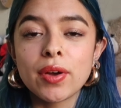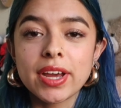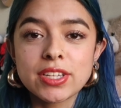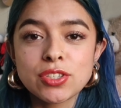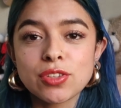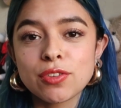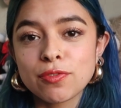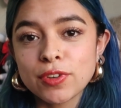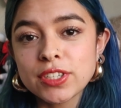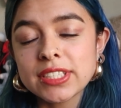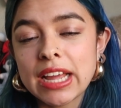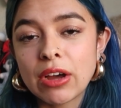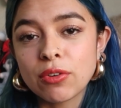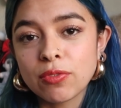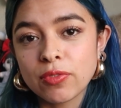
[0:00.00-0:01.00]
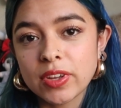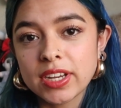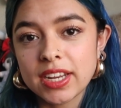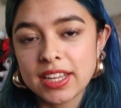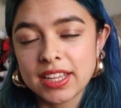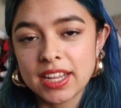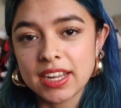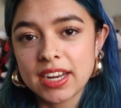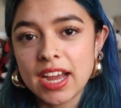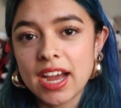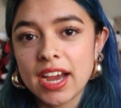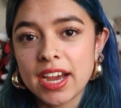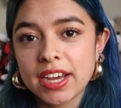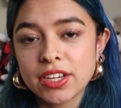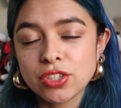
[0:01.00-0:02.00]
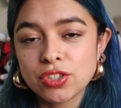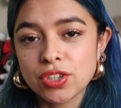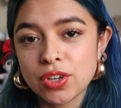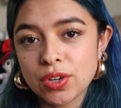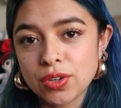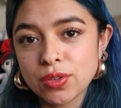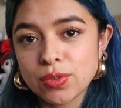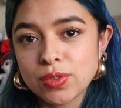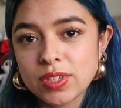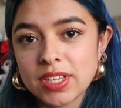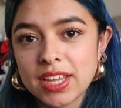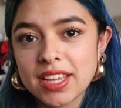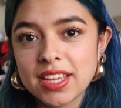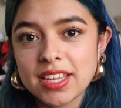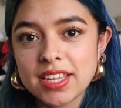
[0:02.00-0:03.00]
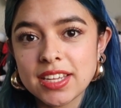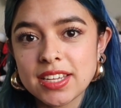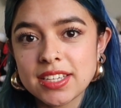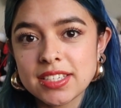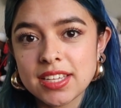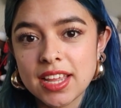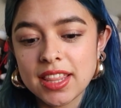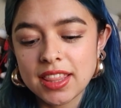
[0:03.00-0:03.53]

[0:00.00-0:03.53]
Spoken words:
Okay, so the first outfit that I chose is